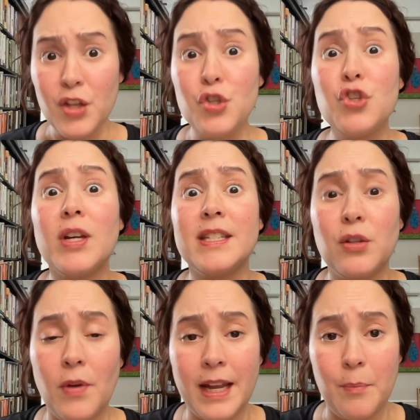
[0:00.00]
just
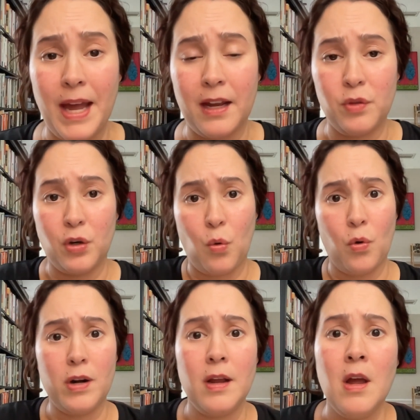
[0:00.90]
throwing it back in their
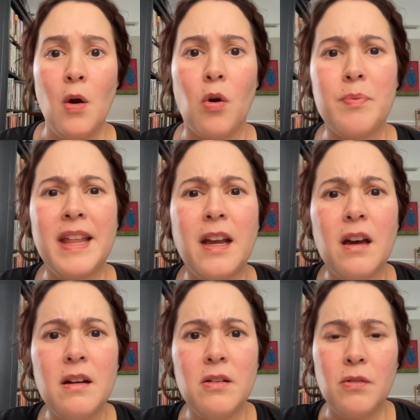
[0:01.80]
court, or be like,
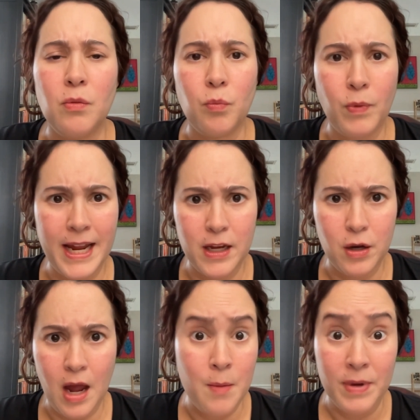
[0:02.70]
oh, wait,
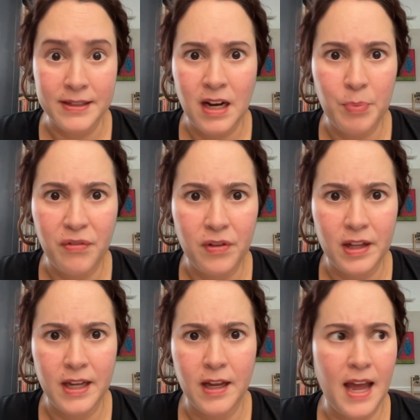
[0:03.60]
I must not be
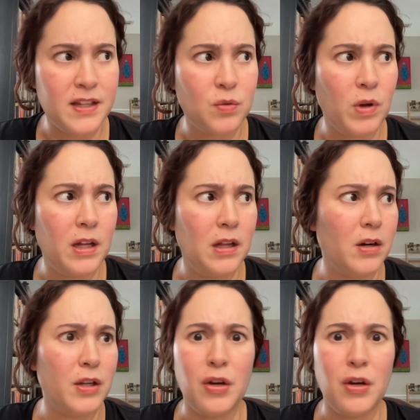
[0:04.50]
feeling as well.